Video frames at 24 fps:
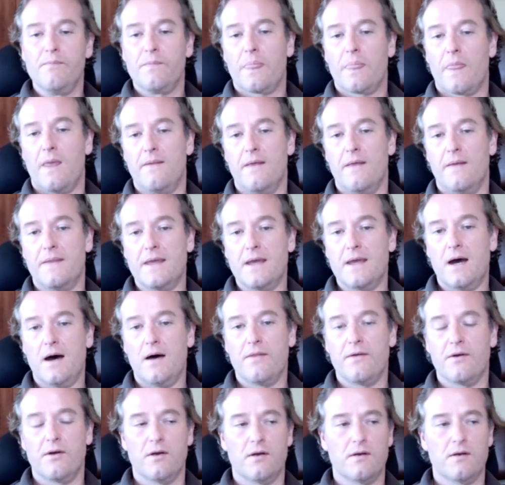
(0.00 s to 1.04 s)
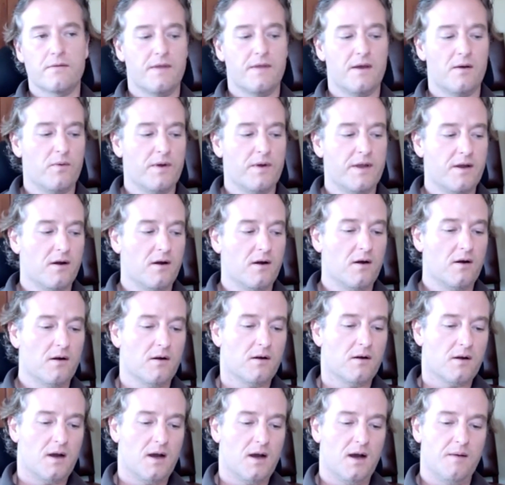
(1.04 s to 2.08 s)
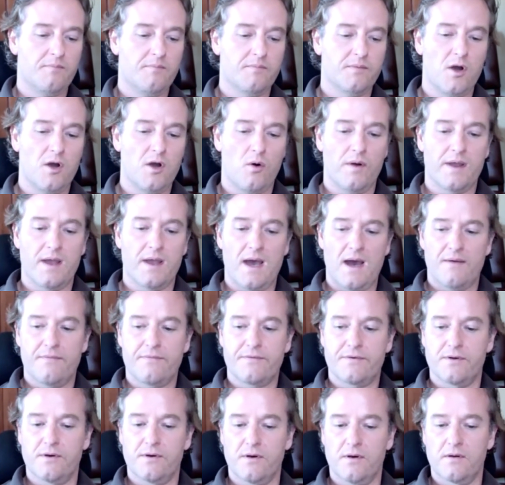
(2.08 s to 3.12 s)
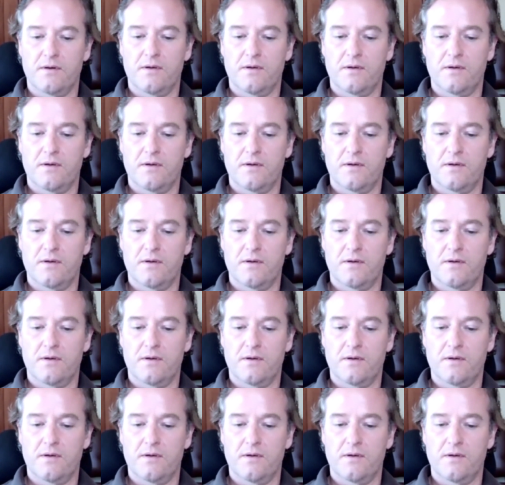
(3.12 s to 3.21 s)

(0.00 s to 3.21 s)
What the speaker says: And then the other that we are going after